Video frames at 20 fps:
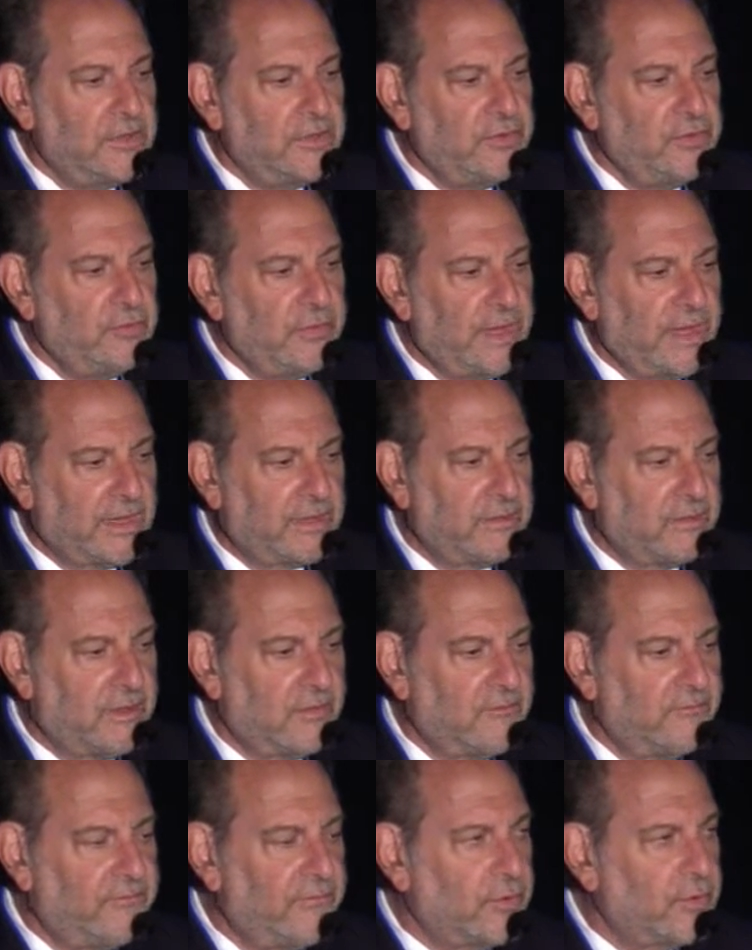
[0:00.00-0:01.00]
you had
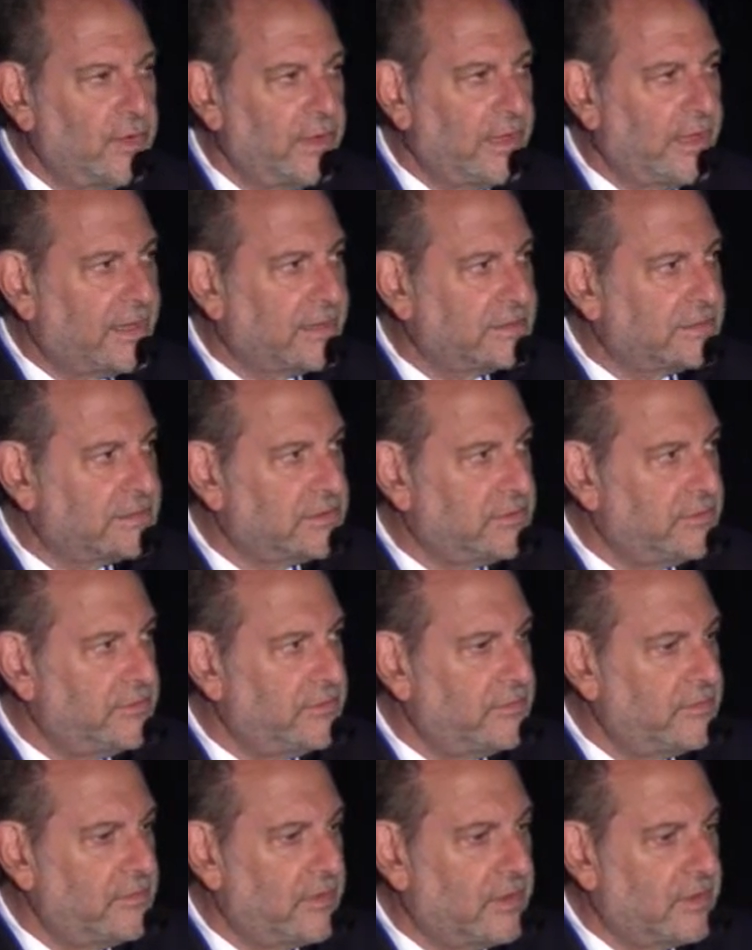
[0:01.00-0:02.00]
a very
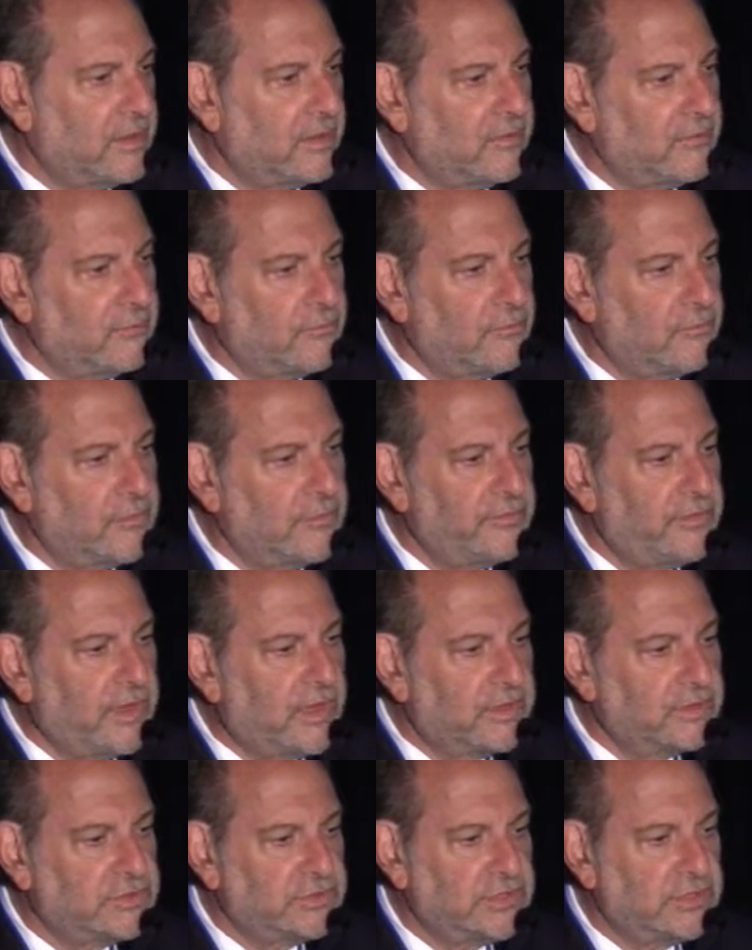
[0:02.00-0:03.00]
excellent
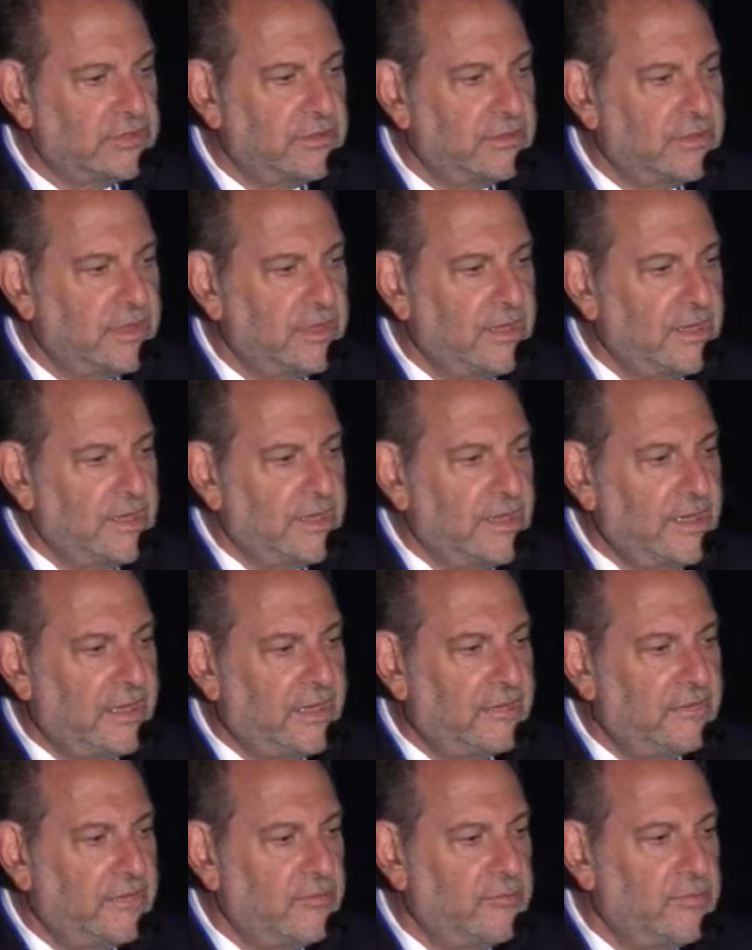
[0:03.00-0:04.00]
reduction
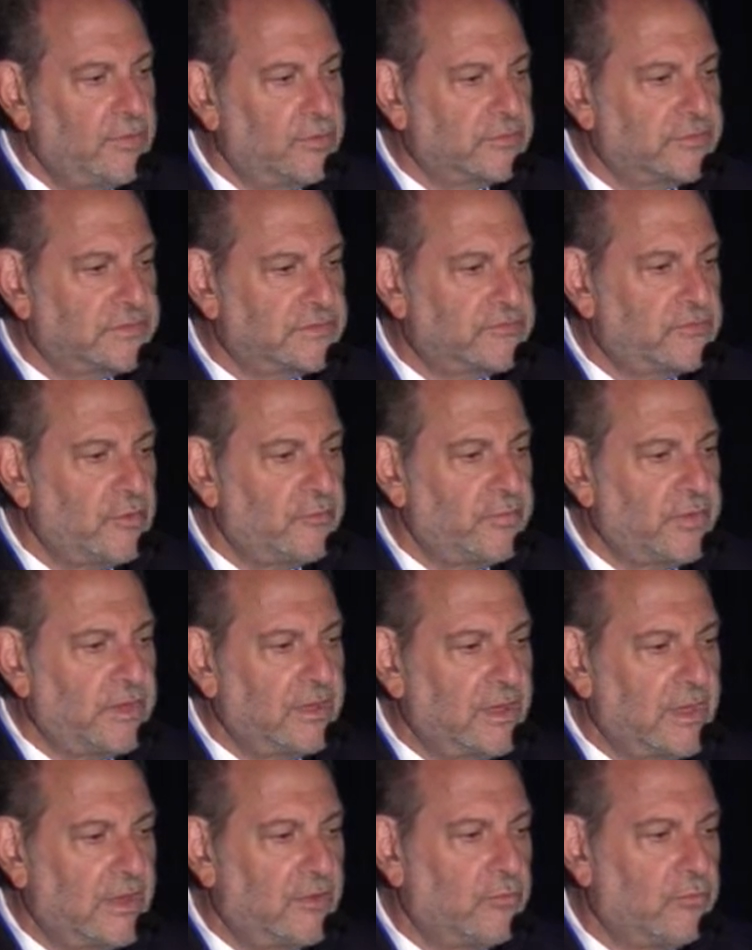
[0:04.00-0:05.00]
in the mural
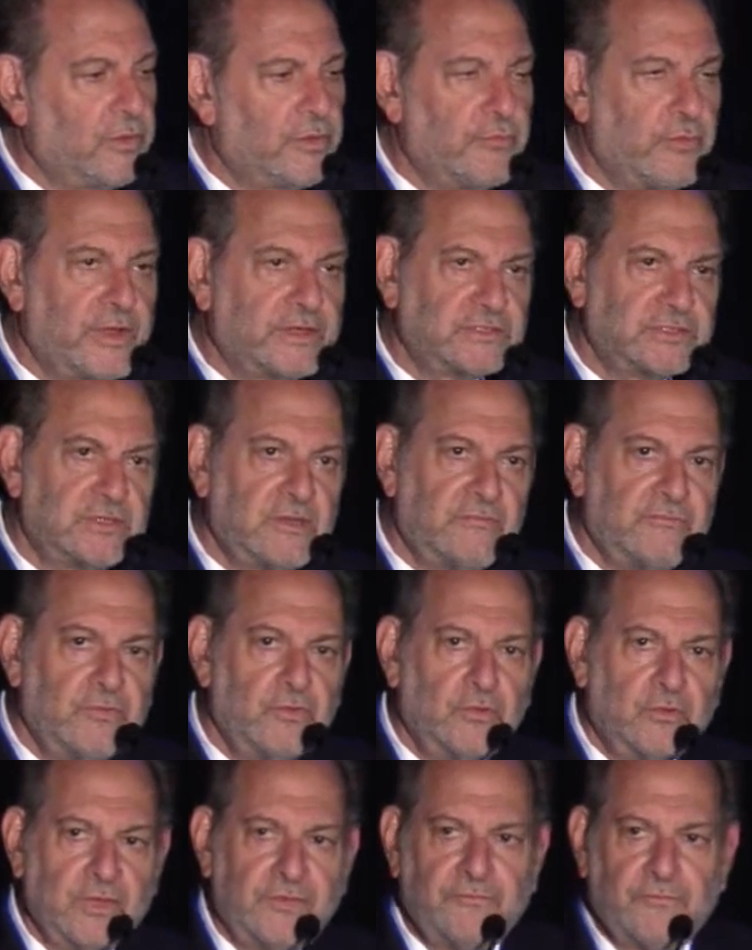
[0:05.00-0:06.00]
stripping and regression of
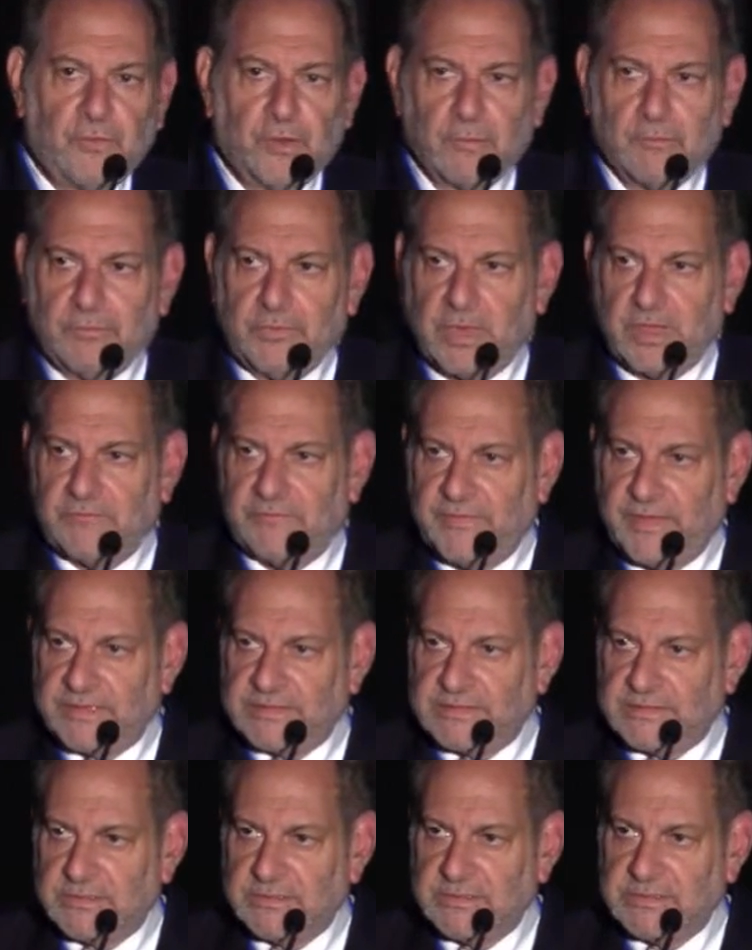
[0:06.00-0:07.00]
newly formed blood
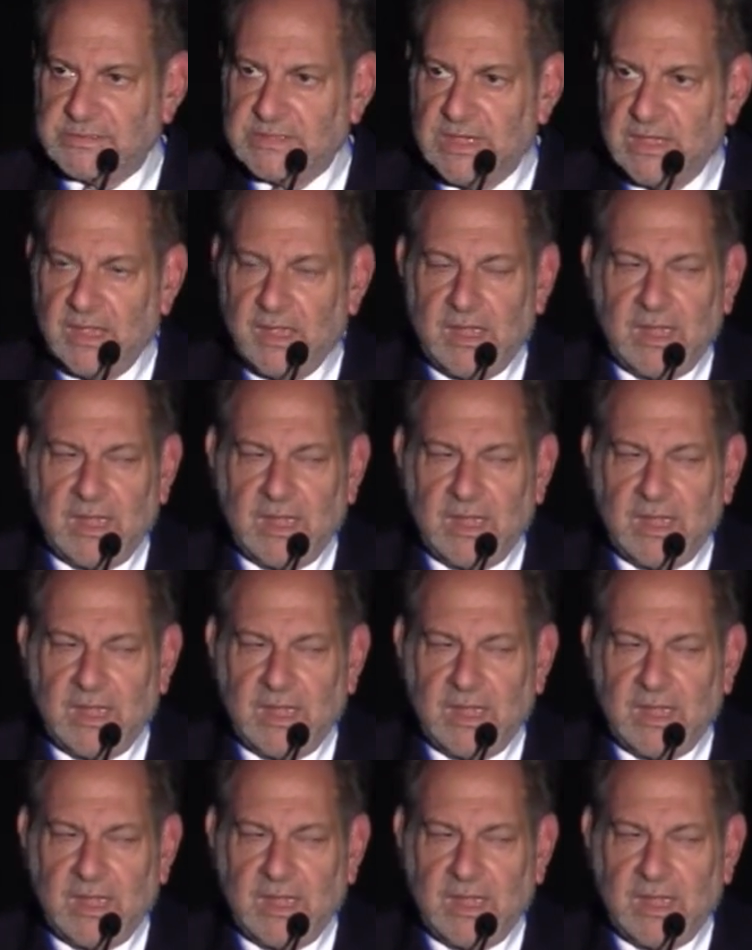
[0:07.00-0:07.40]
vessels.